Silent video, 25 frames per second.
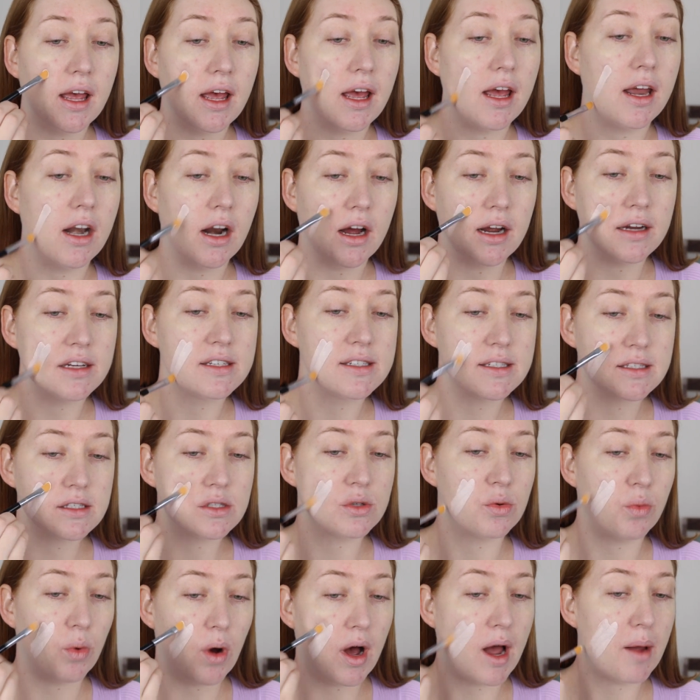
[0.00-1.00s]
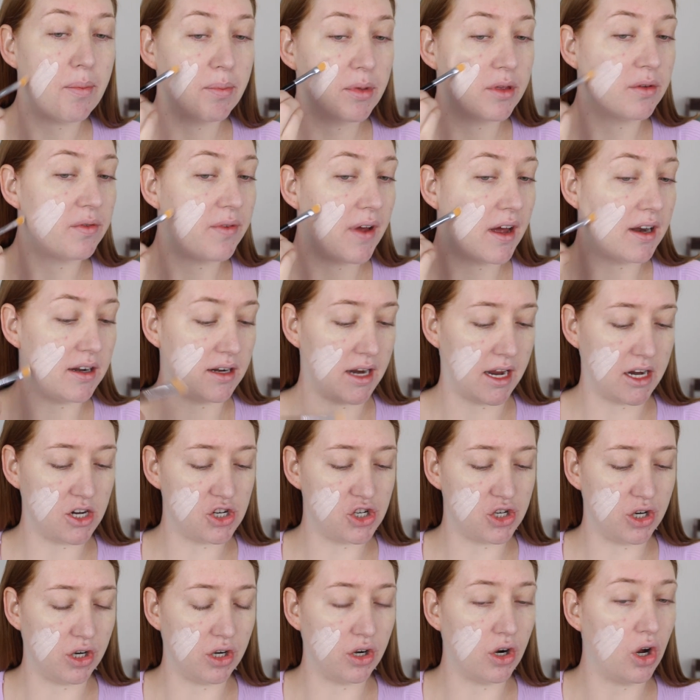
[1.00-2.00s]
and I swipe the
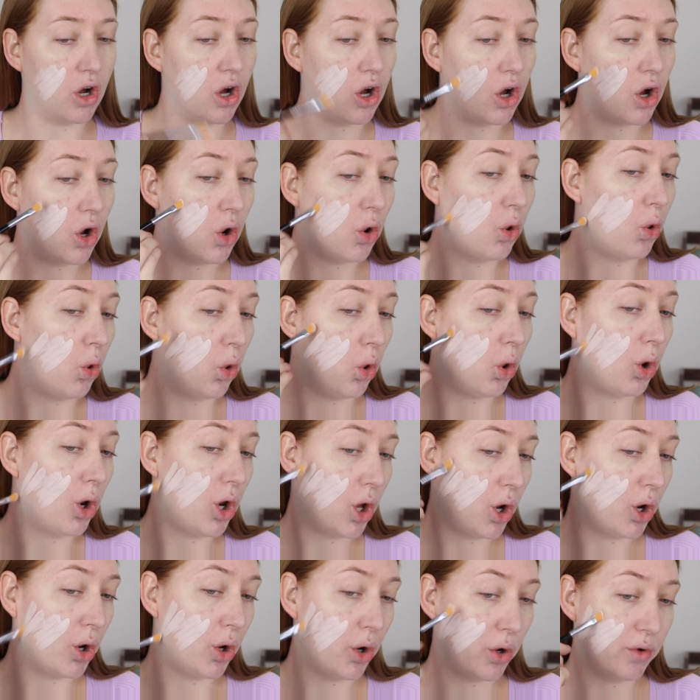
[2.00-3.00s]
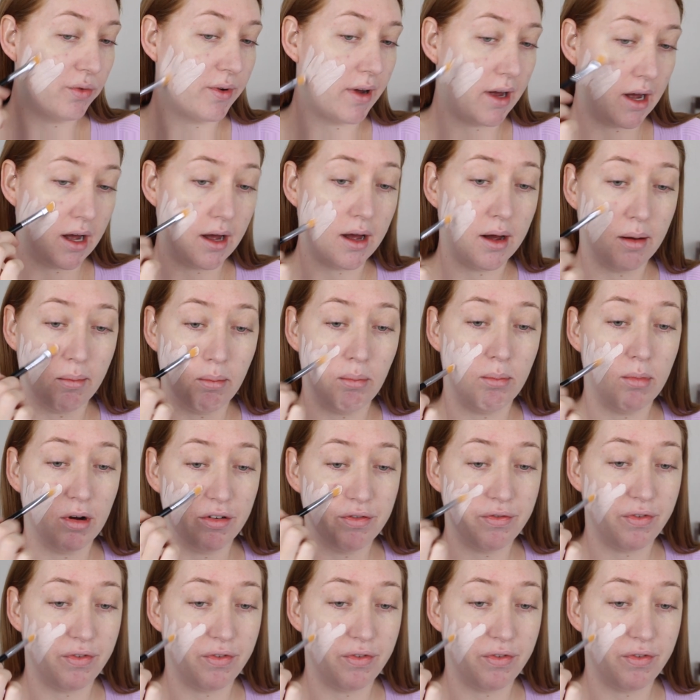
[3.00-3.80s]
foundation all over my